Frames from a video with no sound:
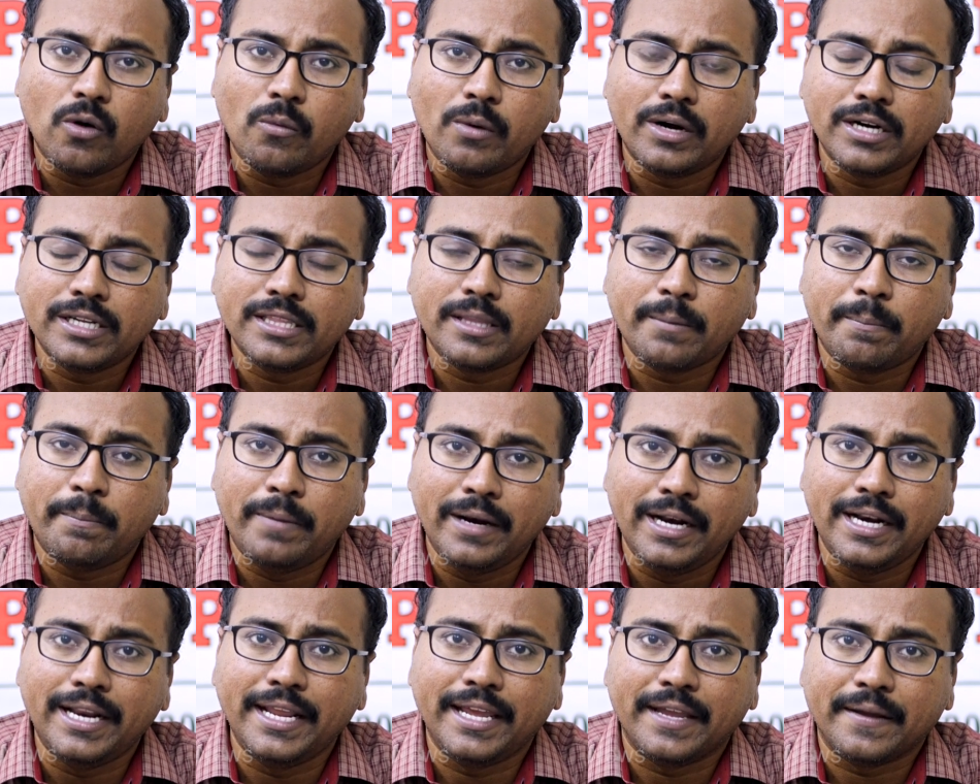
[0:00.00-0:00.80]
over the
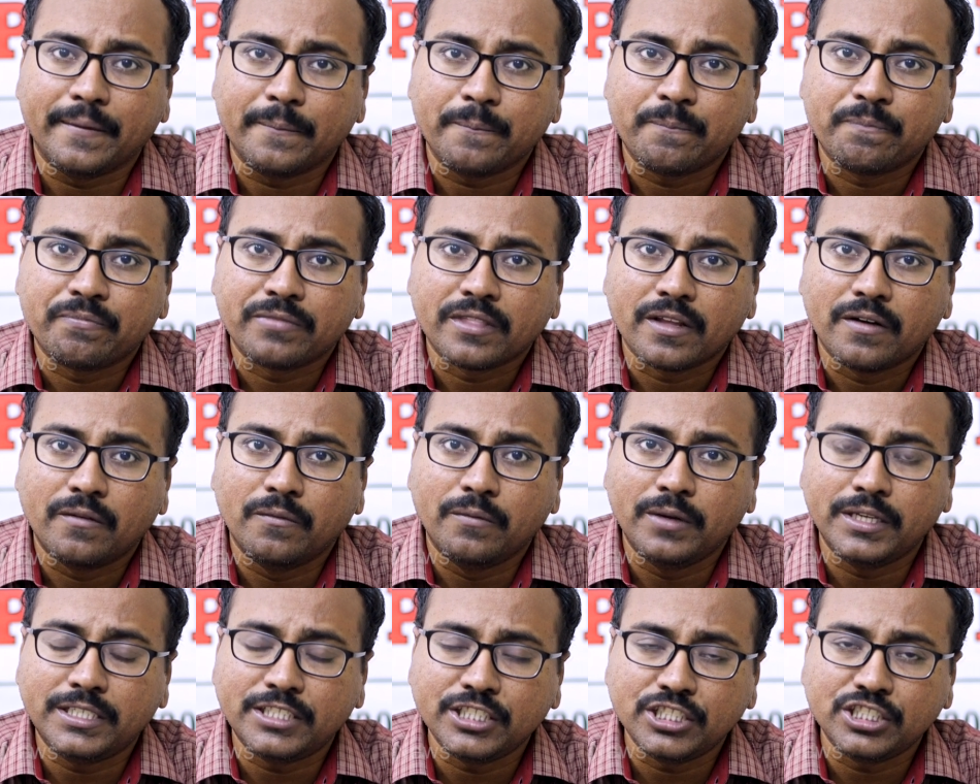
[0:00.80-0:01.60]
building
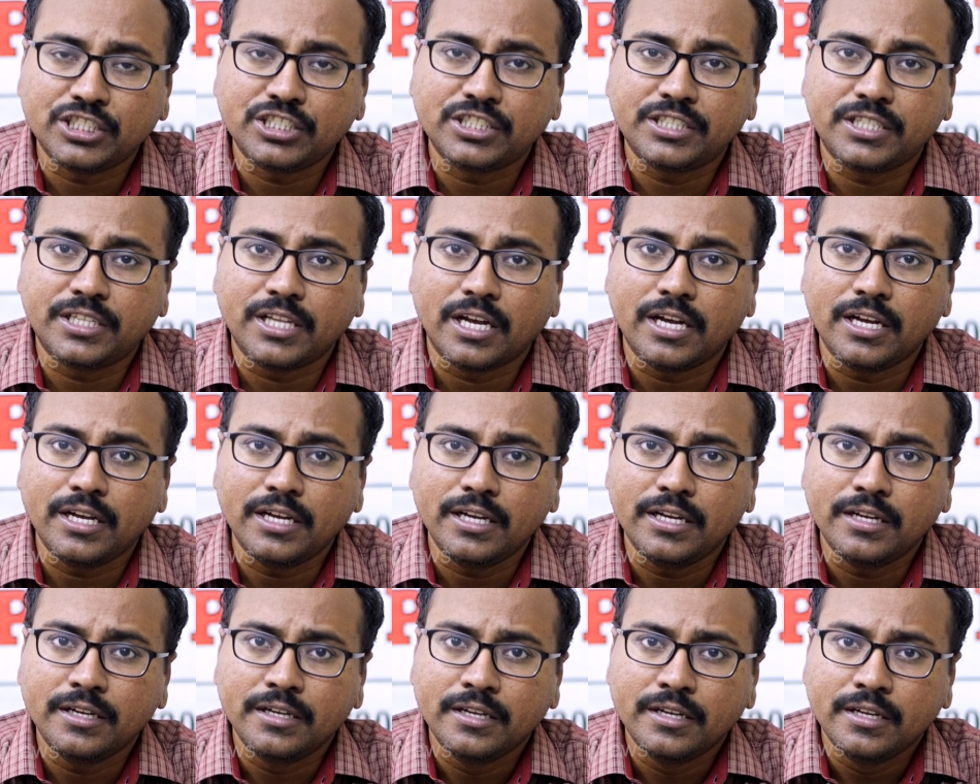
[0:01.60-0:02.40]
which is
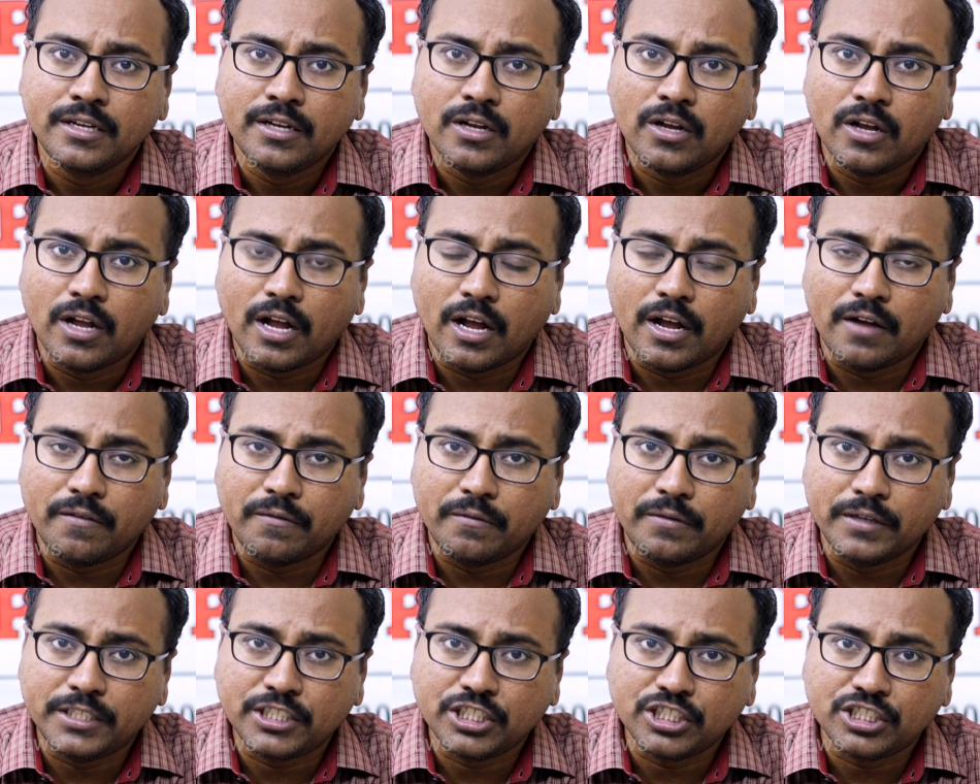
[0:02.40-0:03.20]
the uh,
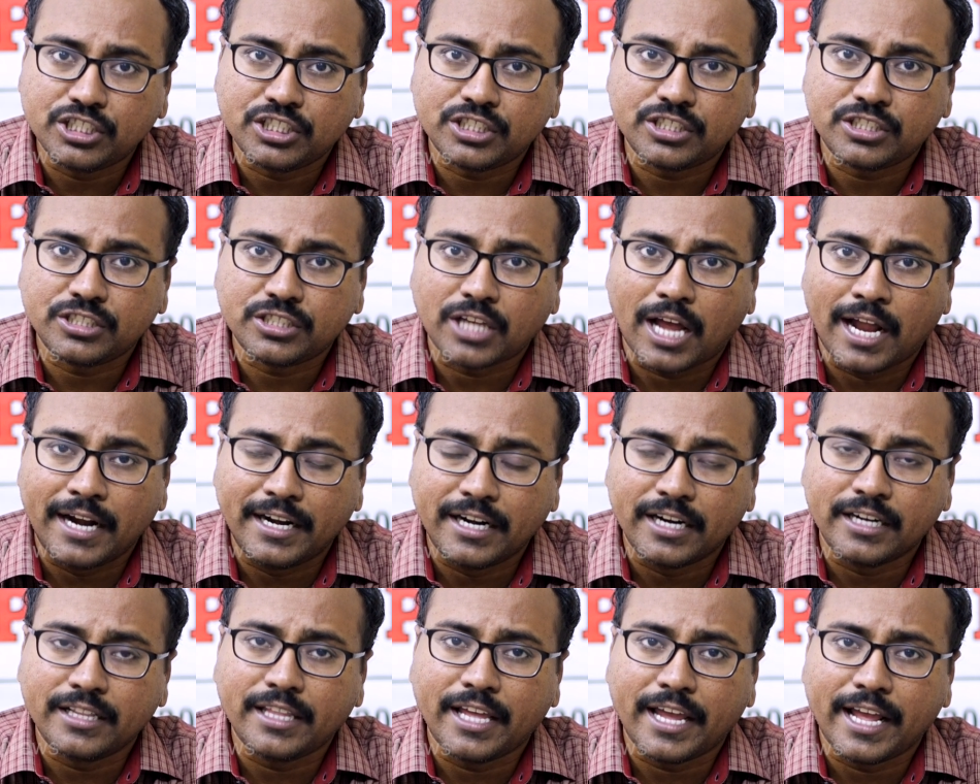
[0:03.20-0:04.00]
which is
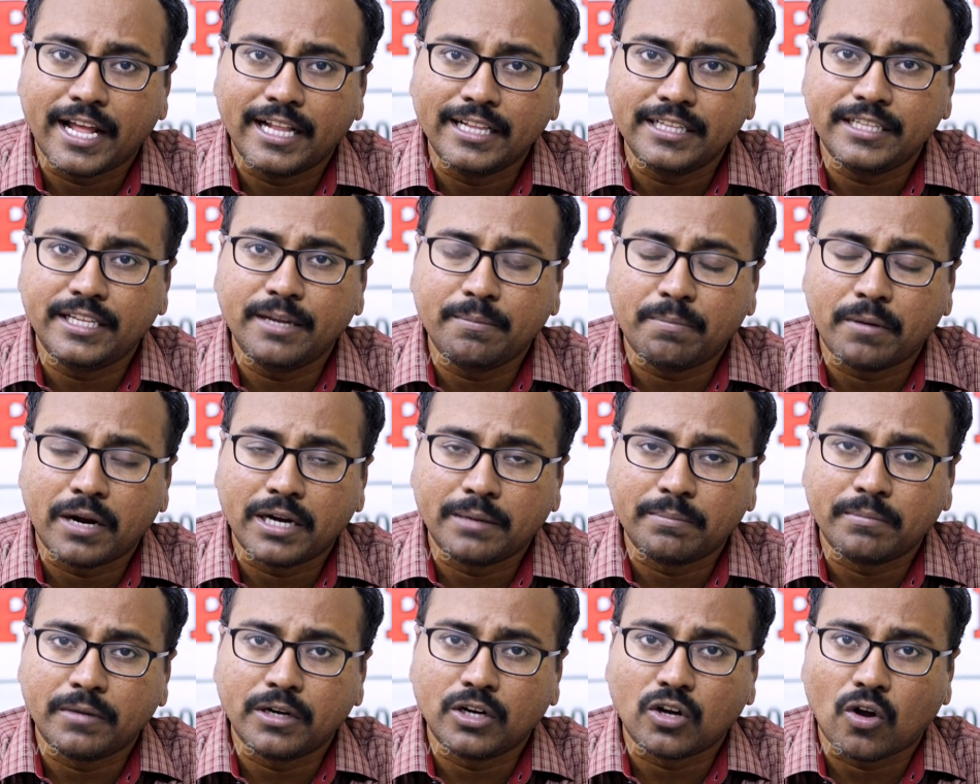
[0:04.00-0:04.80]
under the health
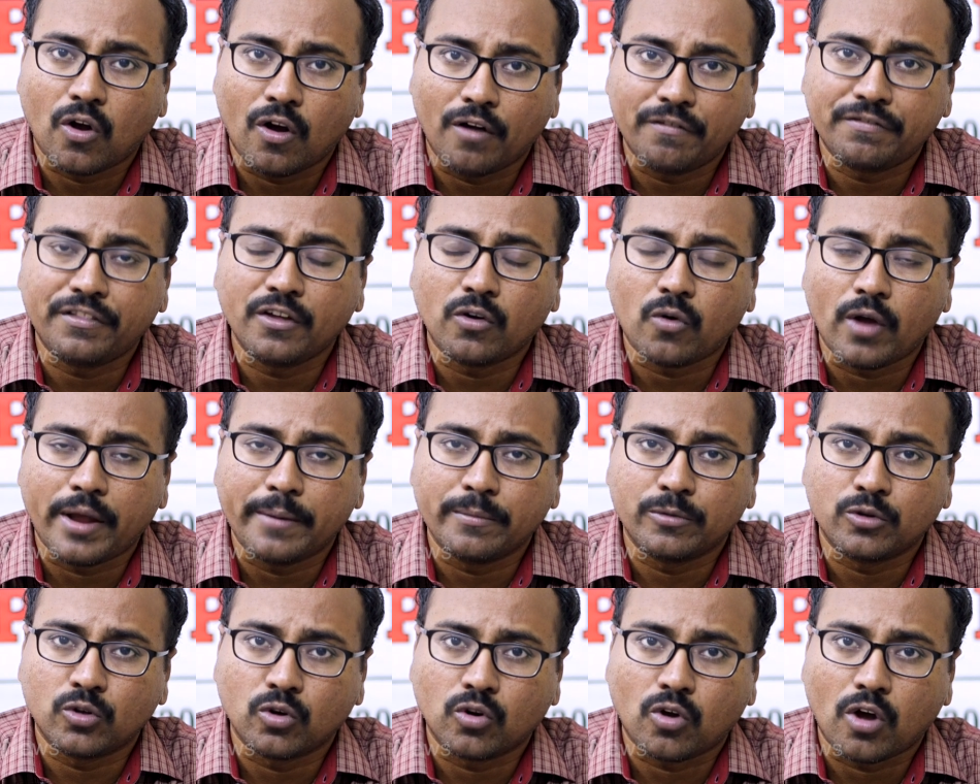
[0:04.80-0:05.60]
department of the
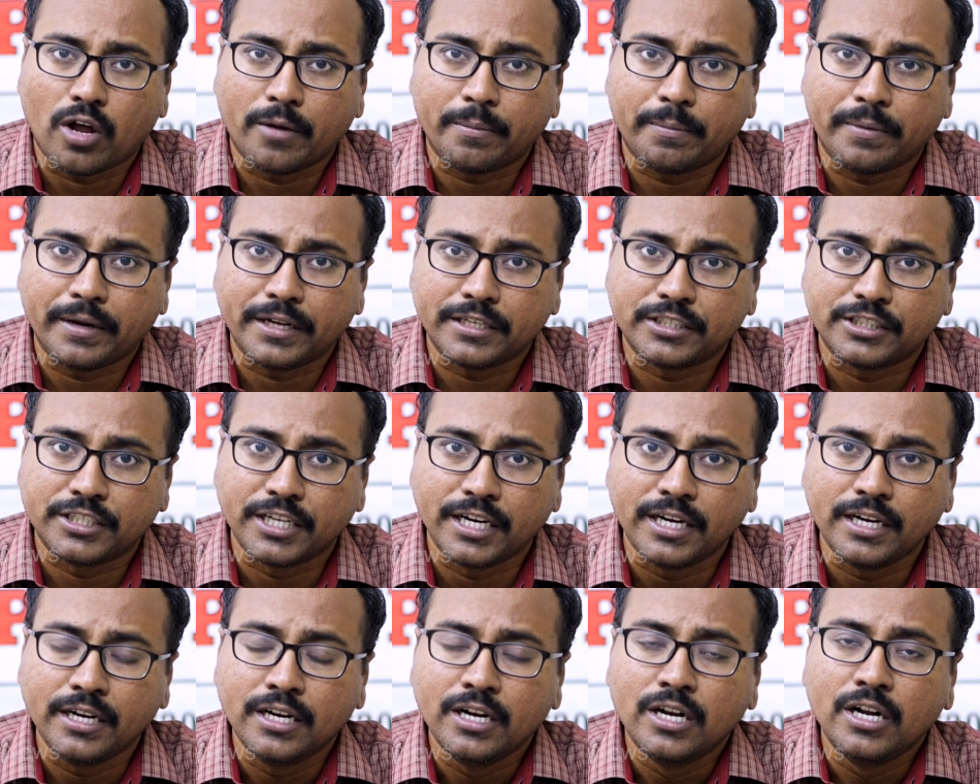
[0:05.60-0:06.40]
Coimbatore
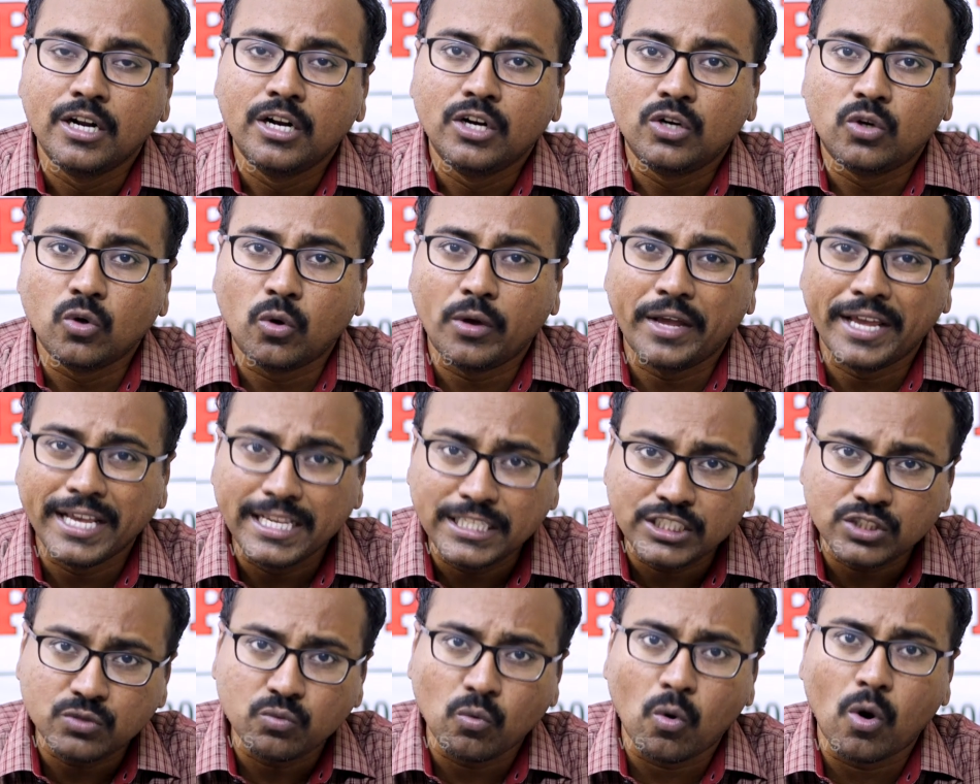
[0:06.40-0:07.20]
Corporation to
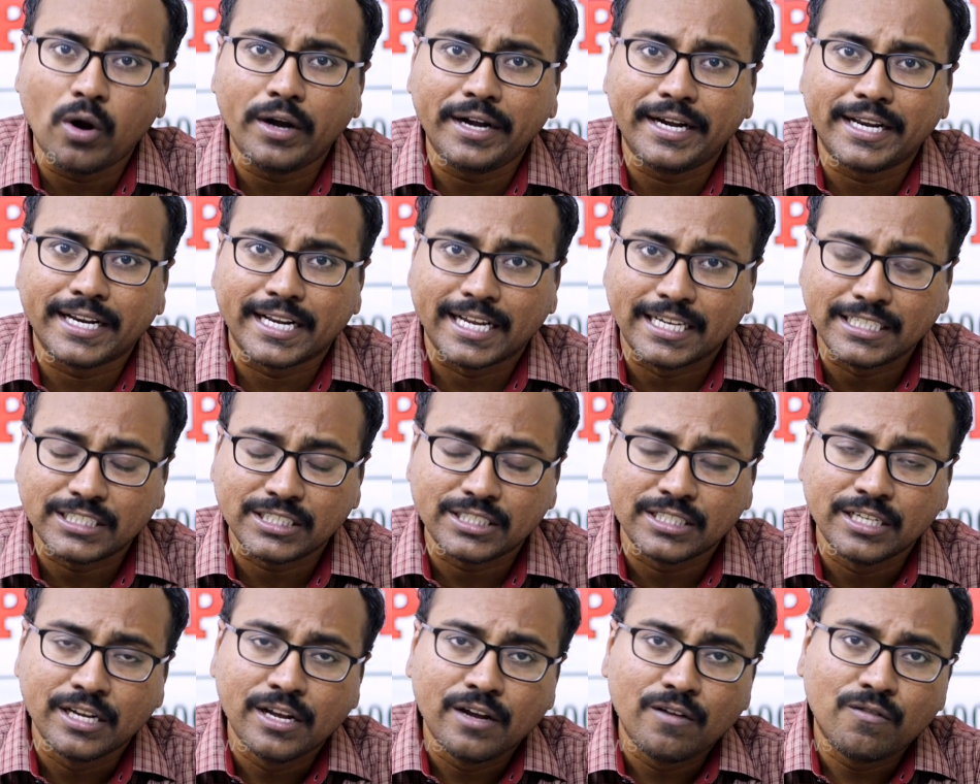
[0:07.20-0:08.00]
his own
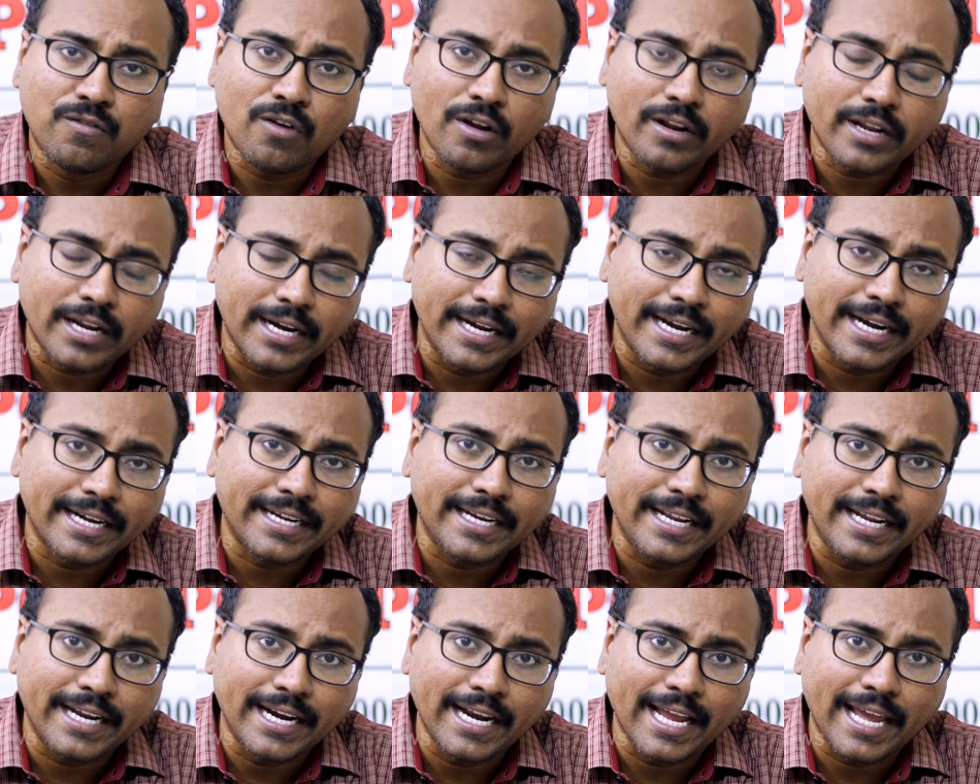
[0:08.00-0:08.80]
trust for
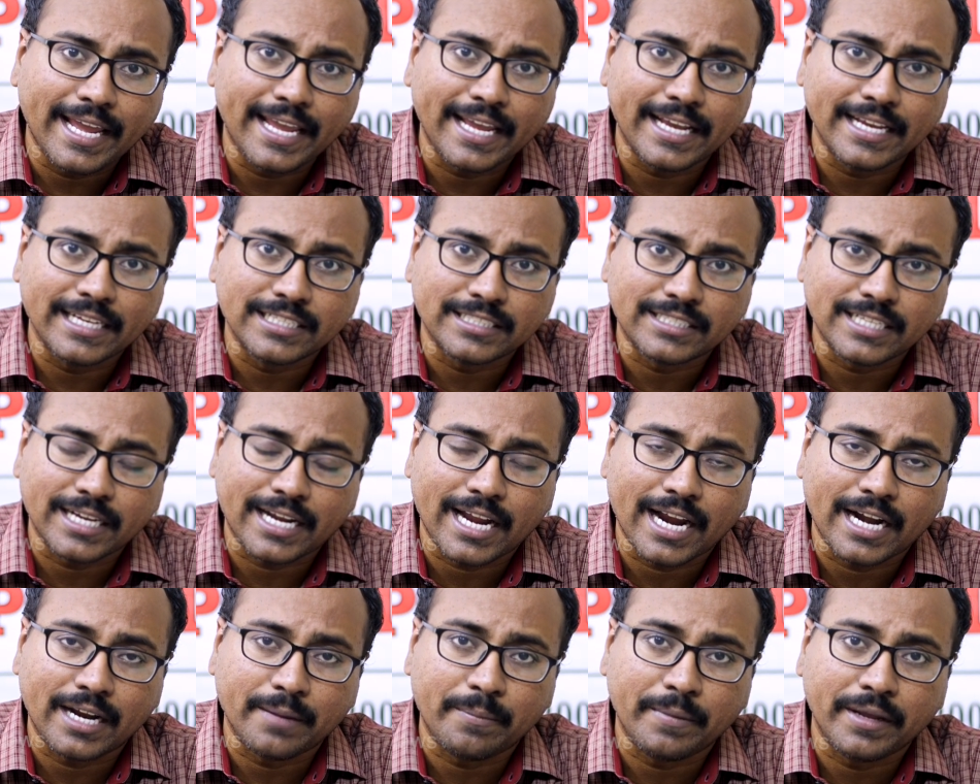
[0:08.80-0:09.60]
conducting an IAS
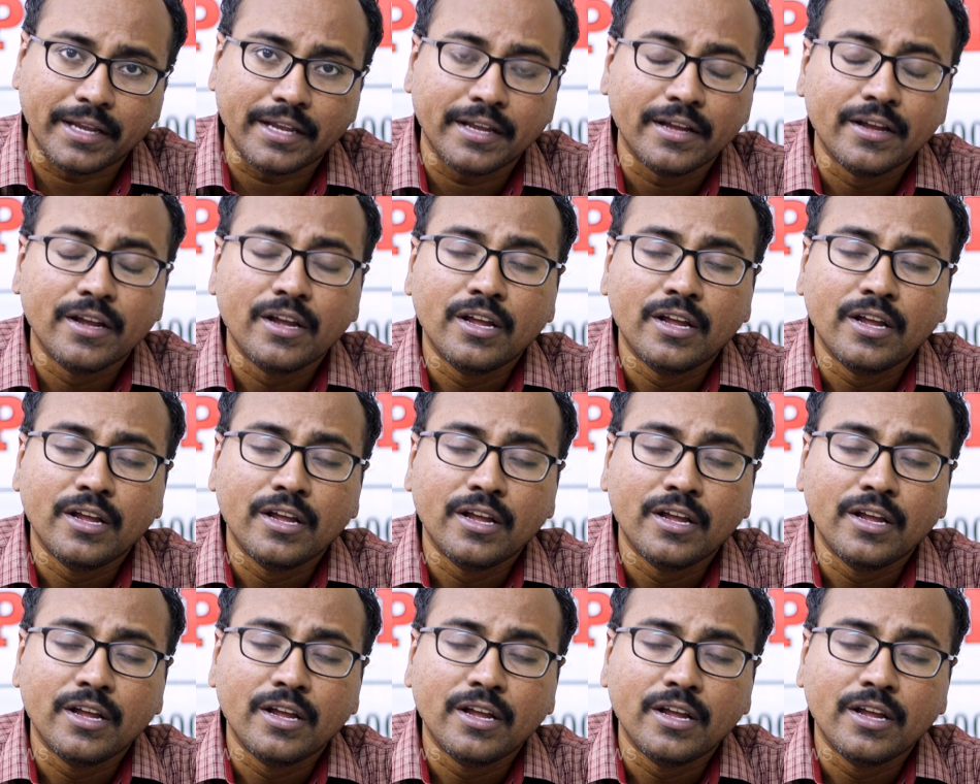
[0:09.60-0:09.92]
Academy.